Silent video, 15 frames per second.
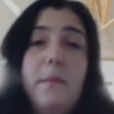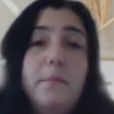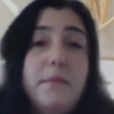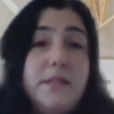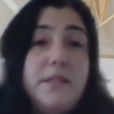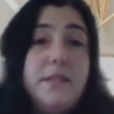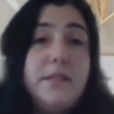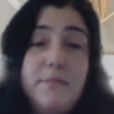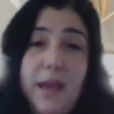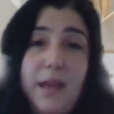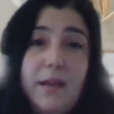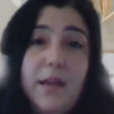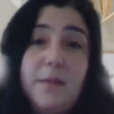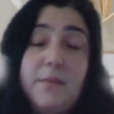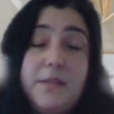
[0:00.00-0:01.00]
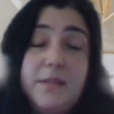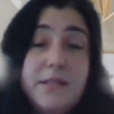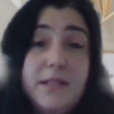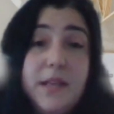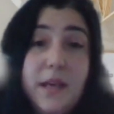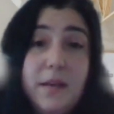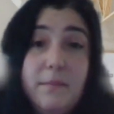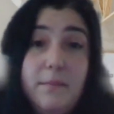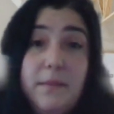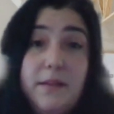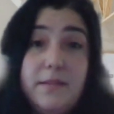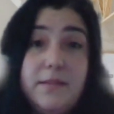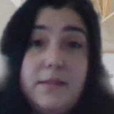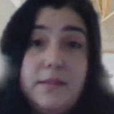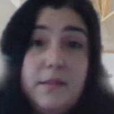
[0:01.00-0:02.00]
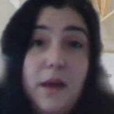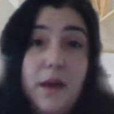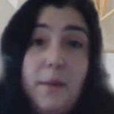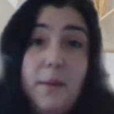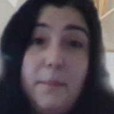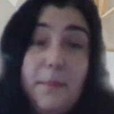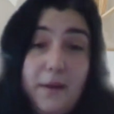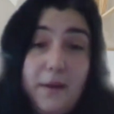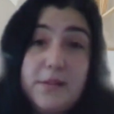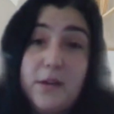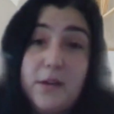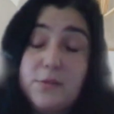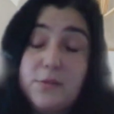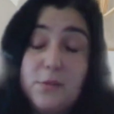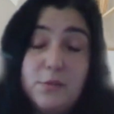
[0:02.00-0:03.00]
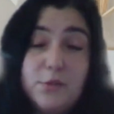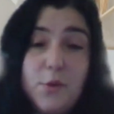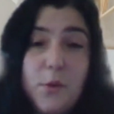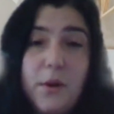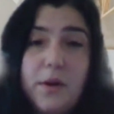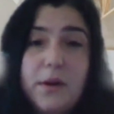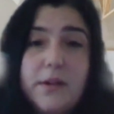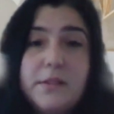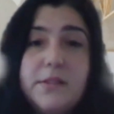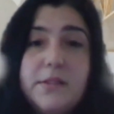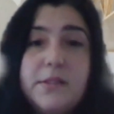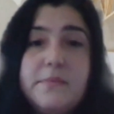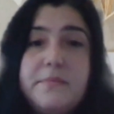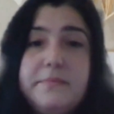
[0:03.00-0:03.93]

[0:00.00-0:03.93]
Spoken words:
Miss Main, and Miss Pierce, our social workers,